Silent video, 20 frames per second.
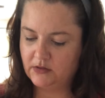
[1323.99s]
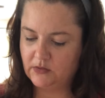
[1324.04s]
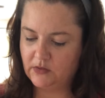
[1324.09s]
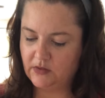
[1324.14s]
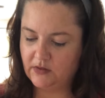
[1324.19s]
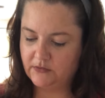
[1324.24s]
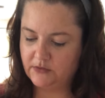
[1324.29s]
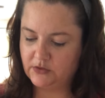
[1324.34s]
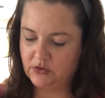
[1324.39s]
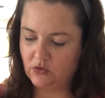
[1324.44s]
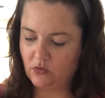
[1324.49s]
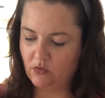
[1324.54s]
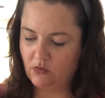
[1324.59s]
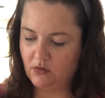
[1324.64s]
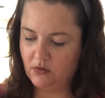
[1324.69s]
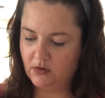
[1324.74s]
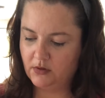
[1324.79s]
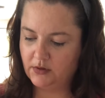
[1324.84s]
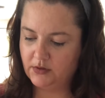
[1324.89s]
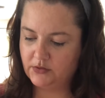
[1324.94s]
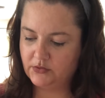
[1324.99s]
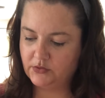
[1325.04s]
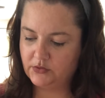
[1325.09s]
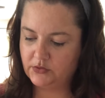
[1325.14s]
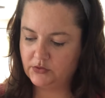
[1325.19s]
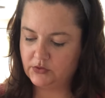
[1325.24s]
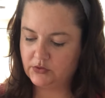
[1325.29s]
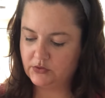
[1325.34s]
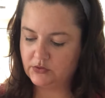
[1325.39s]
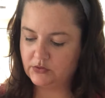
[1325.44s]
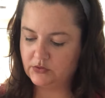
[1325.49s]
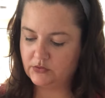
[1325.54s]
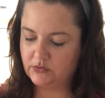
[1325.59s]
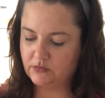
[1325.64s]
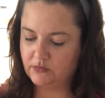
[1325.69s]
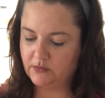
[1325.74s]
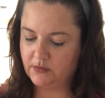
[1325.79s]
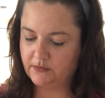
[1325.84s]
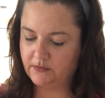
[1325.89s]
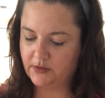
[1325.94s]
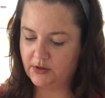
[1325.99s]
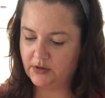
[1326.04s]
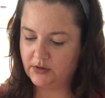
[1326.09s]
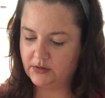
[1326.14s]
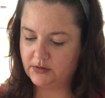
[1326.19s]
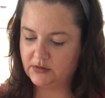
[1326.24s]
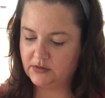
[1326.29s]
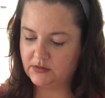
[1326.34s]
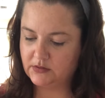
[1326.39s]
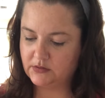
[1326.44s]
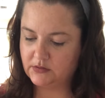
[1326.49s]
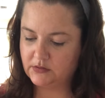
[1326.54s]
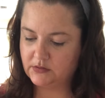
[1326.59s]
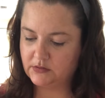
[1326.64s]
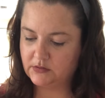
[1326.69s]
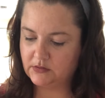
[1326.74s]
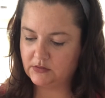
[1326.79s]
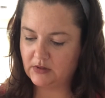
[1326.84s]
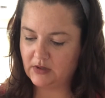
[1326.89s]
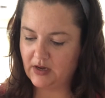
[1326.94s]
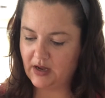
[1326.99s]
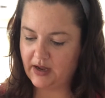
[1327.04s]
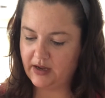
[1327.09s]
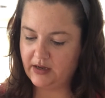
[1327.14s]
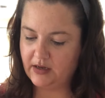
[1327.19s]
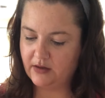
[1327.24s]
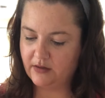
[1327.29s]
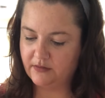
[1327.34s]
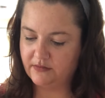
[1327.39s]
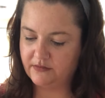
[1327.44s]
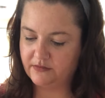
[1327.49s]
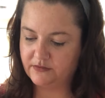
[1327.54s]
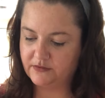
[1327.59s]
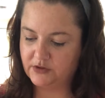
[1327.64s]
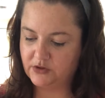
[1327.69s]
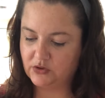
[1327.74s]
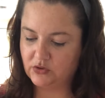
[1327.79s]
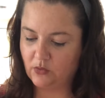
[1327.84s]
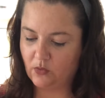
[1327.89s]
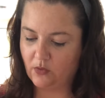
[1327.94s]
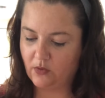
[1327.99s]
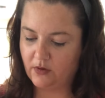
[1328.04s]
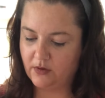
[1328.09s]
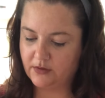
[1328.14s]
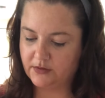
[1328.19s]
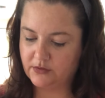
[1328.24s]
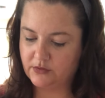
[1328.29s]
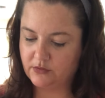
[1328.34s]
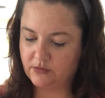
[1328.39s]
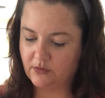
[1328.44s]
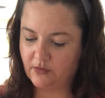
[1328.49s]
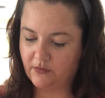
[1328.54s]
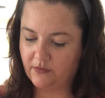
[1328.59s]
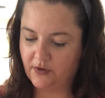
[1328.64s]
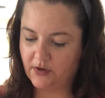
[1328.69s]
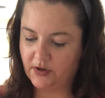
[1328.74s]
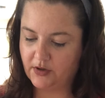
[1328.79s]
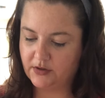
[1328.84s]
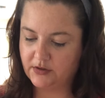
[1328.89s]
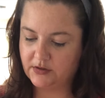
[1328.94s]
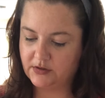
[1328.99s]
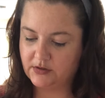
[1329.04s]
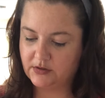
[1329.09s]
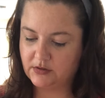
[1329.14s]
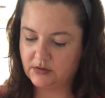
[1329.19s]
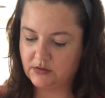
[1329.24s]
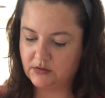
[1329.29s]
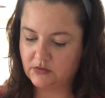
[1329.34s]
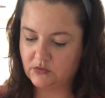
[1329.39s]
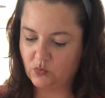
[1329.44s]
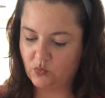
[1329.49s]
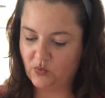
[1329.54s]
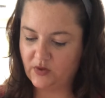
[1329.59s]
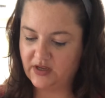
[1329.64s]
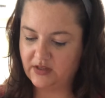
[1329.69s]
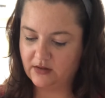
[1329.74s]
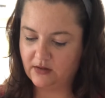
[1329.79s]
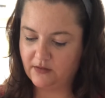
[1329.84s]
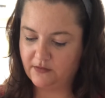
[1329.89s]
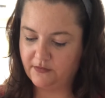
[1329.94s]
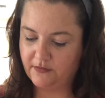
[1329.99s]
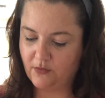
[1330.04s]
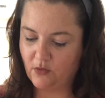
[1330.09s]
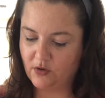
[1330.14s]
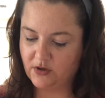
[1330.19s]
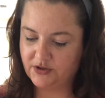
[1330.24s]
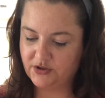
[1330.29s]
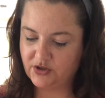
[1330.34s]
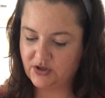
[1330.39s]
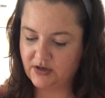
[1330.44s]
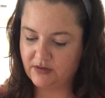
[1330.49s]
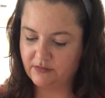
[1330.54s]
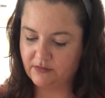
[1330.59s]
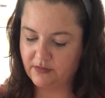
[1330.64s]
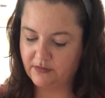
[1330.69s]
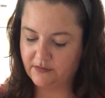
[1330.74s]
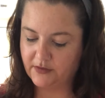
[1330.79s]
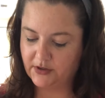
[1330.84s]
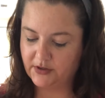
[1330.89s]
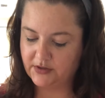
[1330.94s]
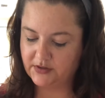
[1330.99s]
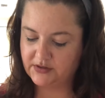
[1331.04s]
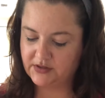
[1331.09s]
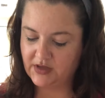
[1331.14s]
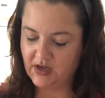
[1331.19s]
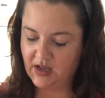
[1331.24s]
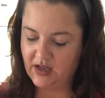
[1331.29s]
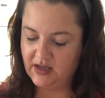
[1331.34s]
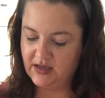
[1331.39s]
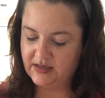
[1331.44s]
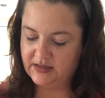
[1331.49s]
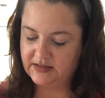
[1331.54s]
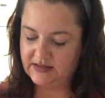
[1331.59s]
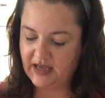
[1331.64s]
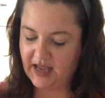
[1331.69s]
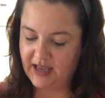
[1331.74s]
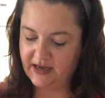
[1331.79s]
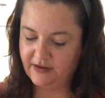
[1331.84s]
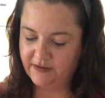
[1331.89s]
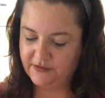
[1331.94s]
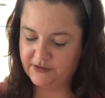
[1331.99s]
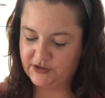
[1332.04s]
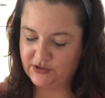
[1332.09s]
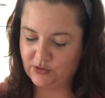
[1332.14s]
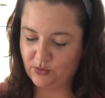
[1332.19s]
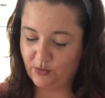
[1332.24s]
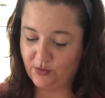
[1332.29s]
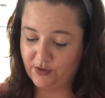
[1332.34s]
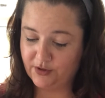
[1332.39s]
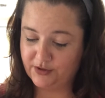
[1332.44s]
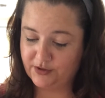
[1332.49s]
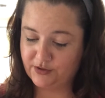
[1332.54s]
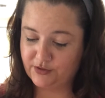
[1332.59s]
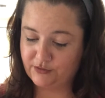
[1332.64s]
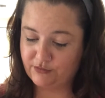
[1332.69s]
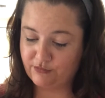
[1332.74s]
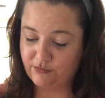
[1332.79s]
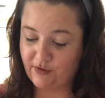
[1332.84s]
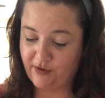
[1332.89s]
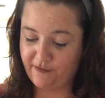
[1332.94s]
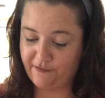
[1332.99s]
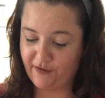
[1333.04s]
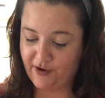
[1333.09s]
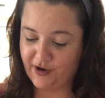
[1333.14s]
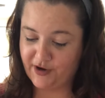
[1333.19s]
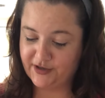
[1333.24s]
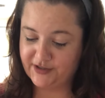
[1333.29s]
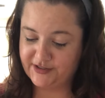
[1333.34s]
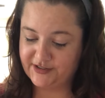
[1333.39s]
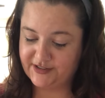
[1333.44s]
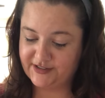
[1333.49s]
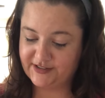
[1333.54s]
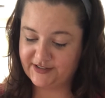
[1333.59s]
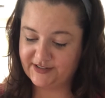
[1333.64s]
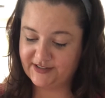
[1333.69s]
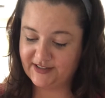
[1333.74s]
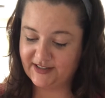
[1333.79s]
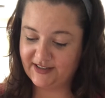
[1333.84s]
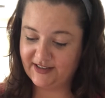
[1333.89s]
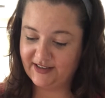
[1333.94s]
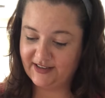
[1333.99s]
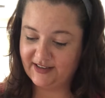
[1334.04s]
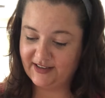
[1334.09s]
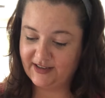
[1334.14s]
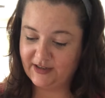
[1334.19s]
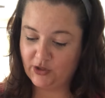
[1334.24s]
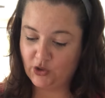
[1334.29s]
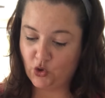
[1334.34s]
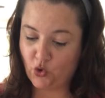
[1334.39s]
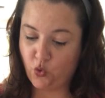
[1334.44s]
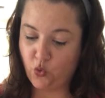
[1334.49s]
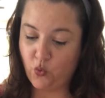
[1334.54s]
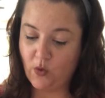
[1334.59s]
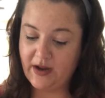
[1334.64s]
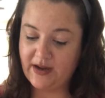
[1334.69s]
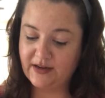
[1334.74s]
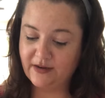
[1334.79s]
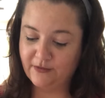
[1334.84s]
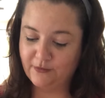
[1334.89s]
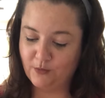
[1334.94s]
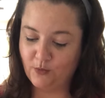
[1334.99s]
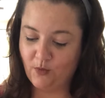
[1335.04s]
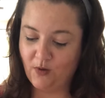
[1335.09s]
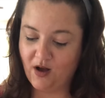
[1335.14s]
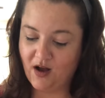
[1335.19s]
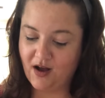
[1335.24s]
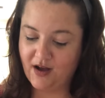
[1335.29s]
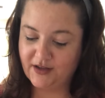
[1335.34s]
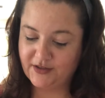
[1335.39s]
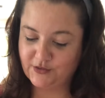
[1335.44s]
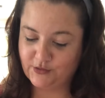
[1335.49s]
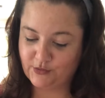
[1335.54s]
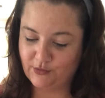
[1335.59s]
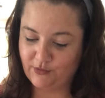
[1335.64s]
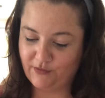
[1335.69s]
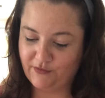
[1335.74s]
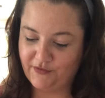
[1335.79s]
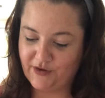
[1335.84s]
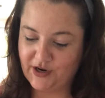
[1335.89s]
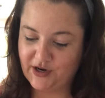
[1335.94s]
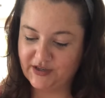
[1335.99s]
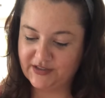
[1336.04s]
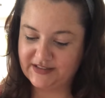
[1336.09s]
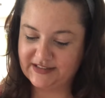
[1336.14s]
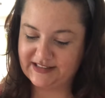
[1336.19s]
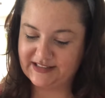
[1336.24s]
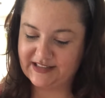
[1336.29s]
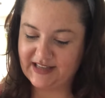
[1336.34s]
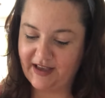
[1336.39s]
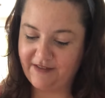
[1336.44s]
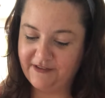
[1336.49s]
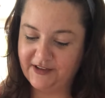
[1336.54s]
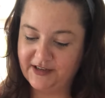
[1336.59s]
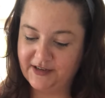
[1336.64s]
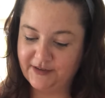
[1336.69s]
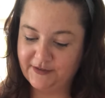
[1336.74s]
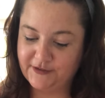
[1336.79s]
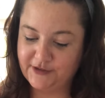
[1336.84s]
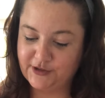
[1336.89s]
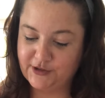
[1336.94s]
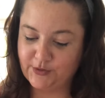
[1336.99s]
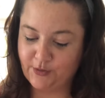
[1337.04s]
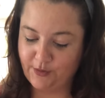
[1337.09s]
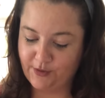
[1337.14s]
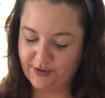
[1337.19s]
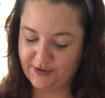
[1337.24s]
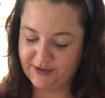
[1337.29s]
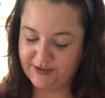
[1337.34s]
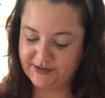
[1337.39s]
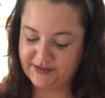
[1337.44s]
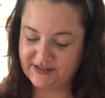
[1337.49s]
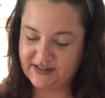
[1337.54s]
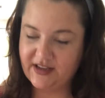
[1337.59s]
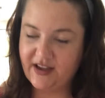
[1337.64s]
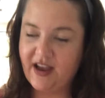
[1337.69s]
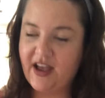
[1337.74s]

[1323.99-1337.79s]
Three of Swords, reverse, Knight of Swords, reversed, Wheel of Fortune, reversed, Ten of Swords, reversed, Queen of Wands, reversed, Seven of Swords,